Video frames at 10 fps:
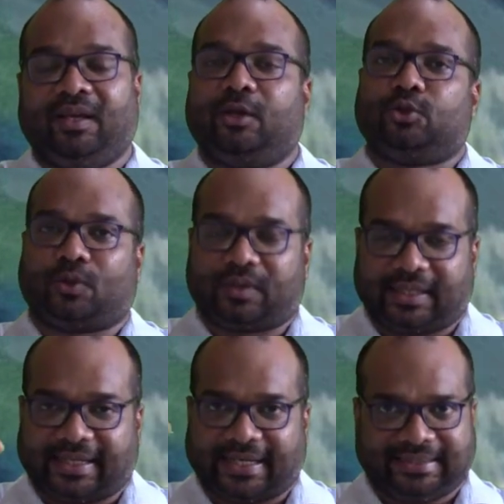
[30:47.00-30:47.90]
So
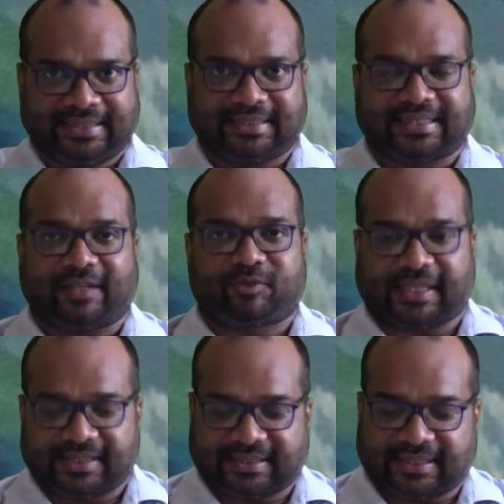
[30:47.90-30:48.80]
the text itself
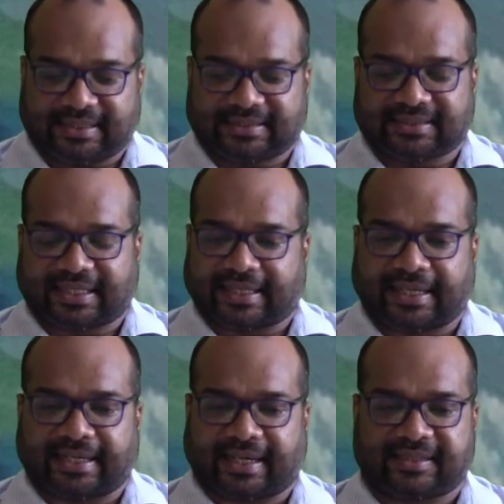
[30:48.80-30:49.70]
says that this is a
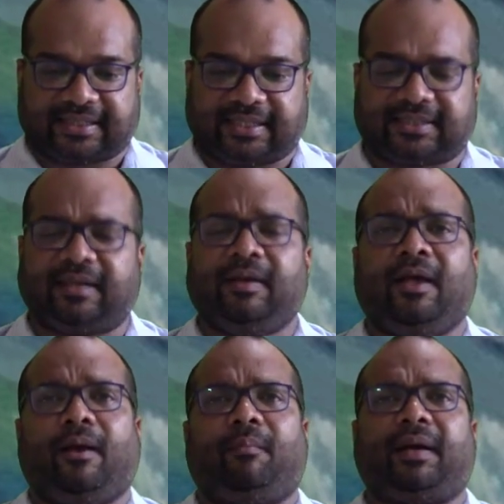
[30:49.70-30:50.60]
Greek translation,
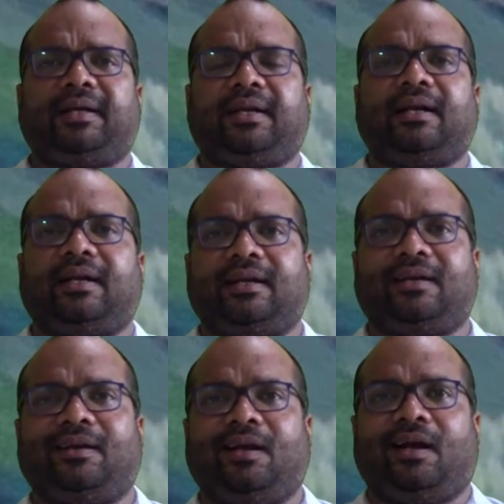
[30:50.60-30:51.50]
but
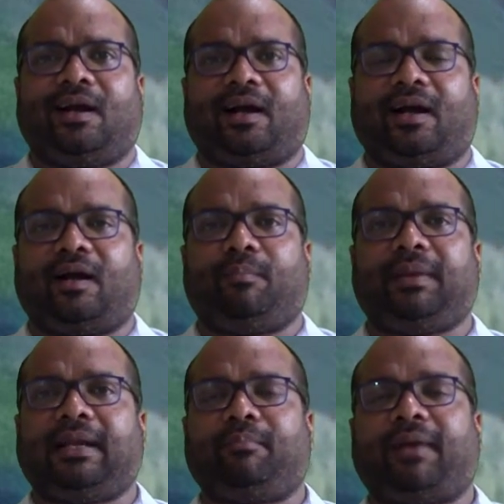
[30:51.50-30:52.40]

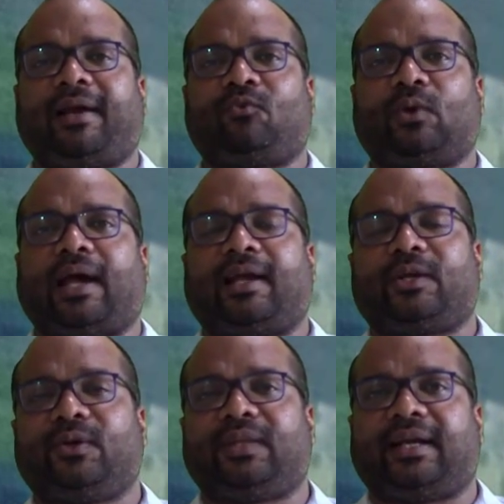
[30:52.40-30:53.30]
William Mack would
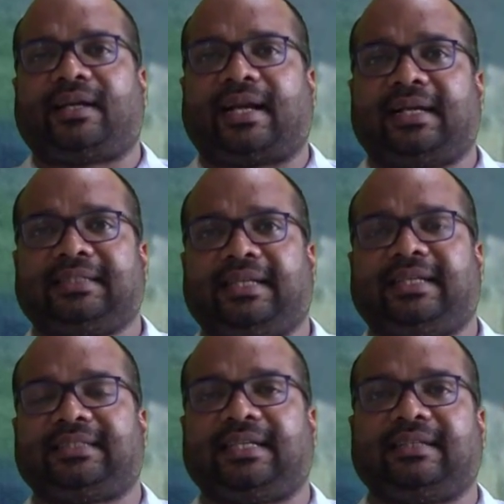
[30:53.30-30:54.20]
argue that
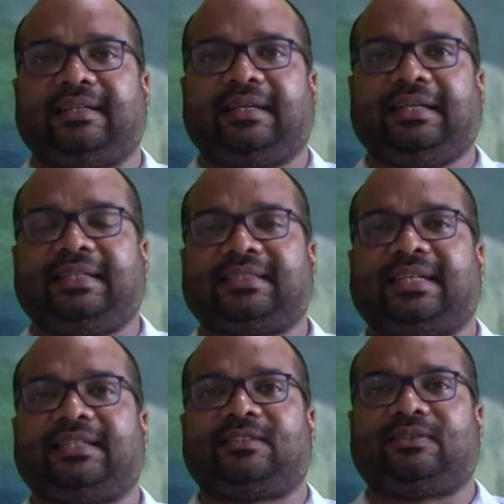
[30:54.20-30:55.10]
translation in the
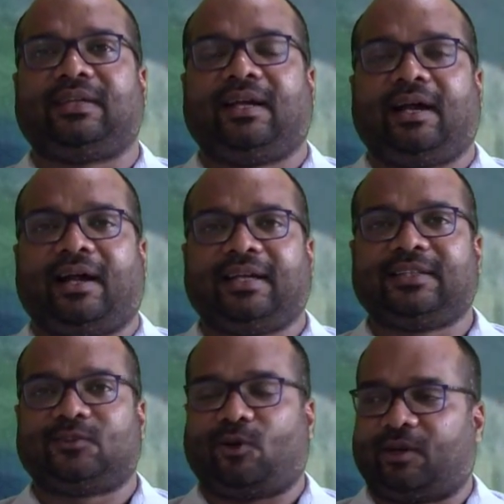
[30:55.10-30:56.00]
sense
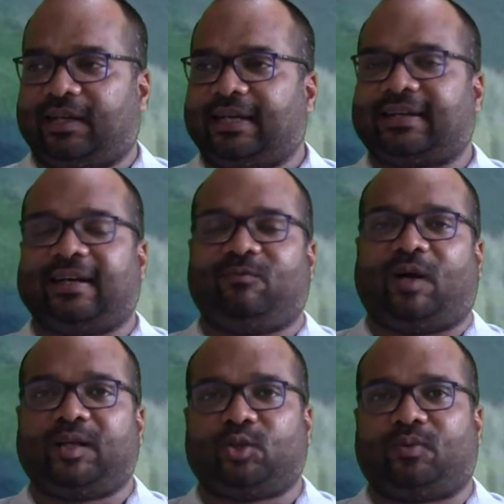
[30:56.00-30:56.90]
is not literal
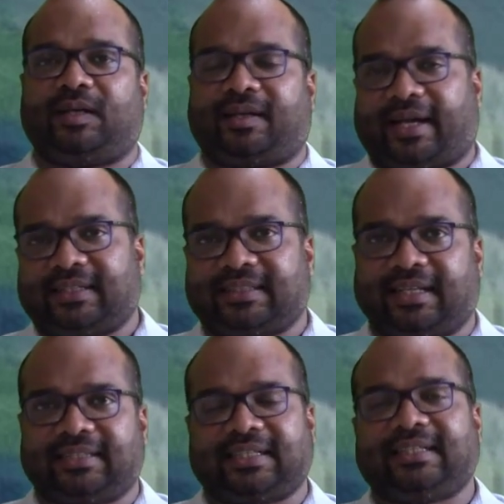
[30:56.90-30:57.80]
word-to-word
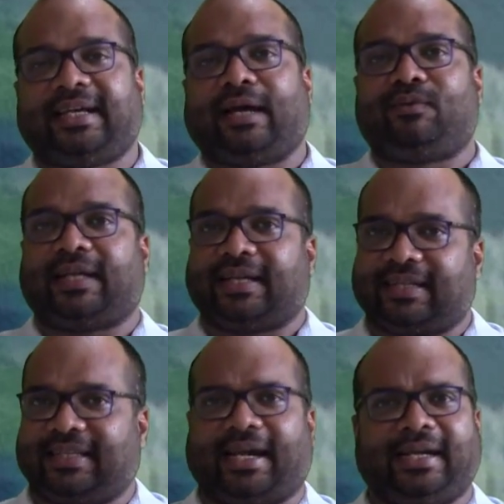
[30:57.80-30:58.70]
translation. They have
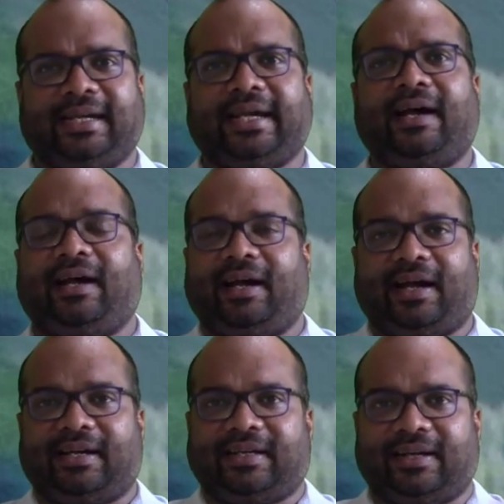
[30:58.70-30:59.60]
taken the idea
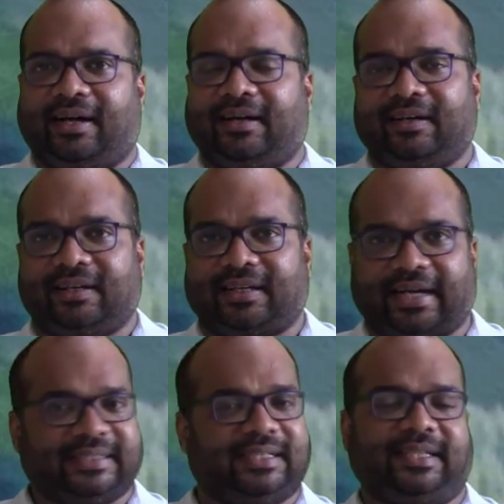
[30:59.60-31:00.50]
and
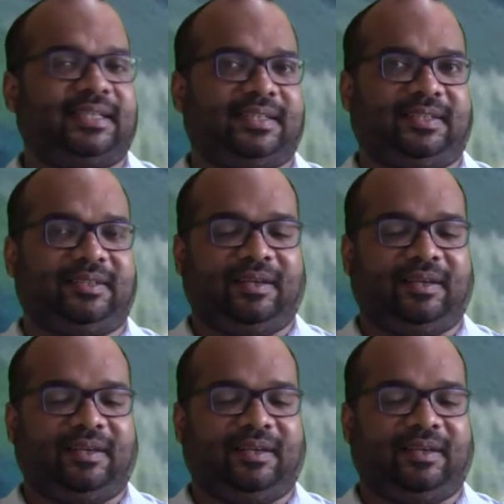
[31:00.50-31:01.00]
translated it.